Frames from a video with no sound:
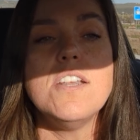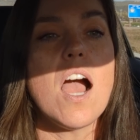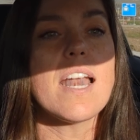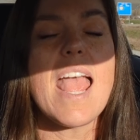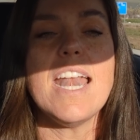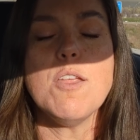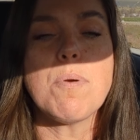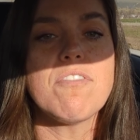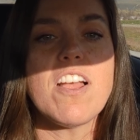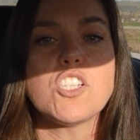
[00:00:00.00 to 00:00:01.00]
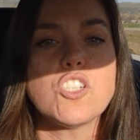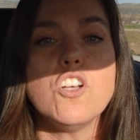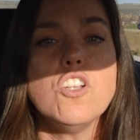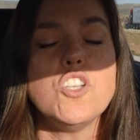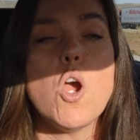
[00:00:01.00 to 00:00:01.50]
not any
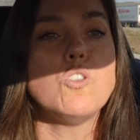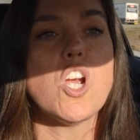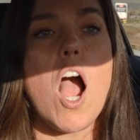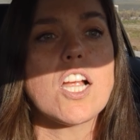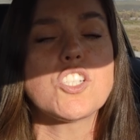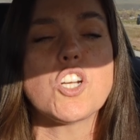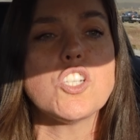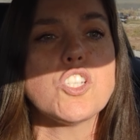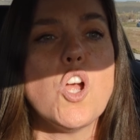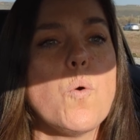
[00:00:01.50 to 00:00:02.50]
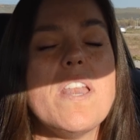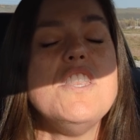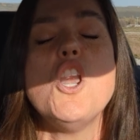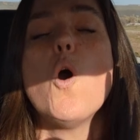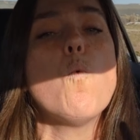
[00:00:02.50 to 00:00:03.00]
professional, no doctors, no
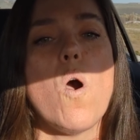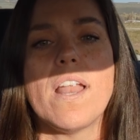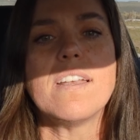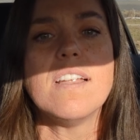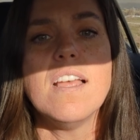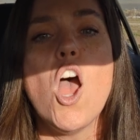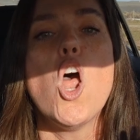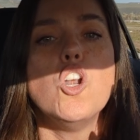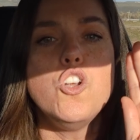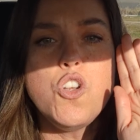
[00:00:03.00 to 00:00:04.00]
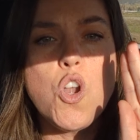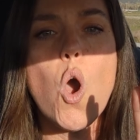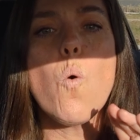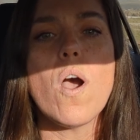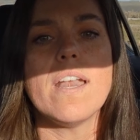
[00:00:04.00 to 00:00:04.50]
no one.
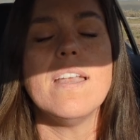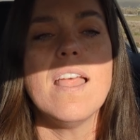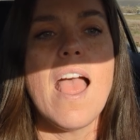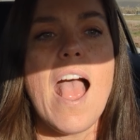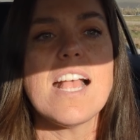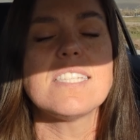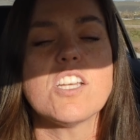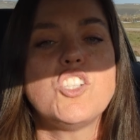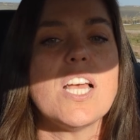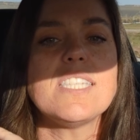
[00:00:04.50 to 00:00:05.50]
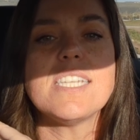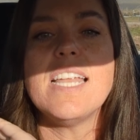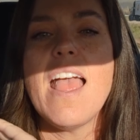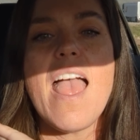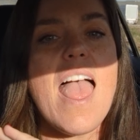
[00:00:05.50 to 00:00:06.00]
No one has suggested
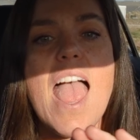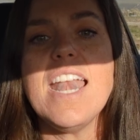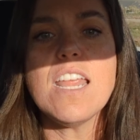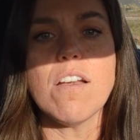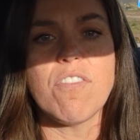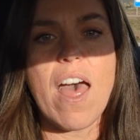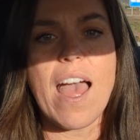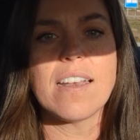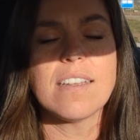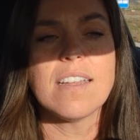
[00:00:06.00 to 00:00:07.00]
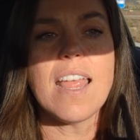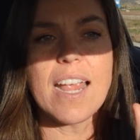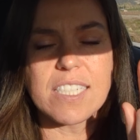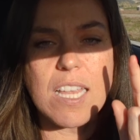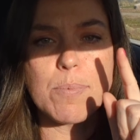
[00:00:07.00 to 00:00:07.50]
any of that
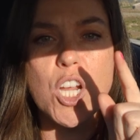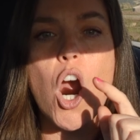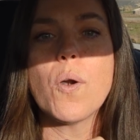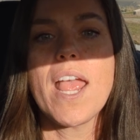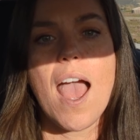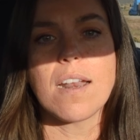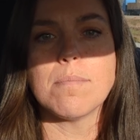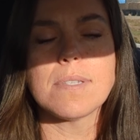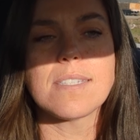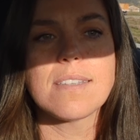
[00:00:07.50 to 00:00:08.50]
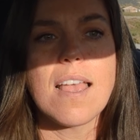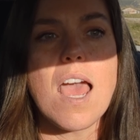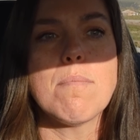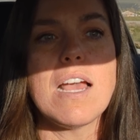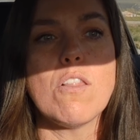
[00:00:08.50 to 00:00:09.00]
except Cody Adams.
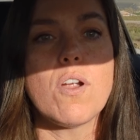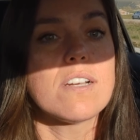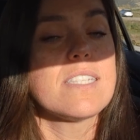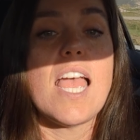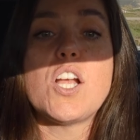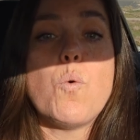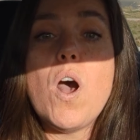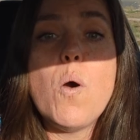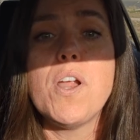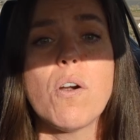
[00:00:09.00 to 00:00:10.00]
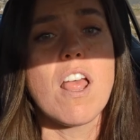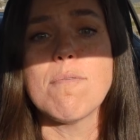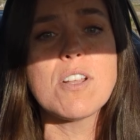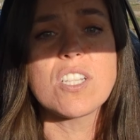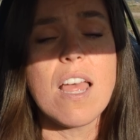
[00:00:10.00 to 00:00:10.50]
And my lawyer's like, well, we don't
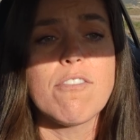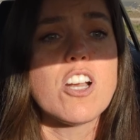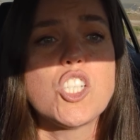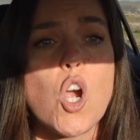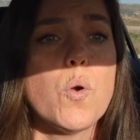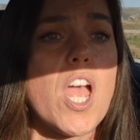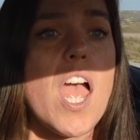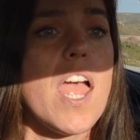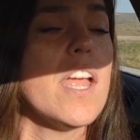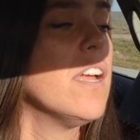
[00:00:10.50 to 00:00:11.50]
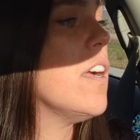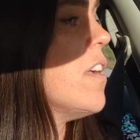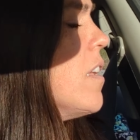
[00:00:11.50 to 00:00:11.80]
have much leverage, okay.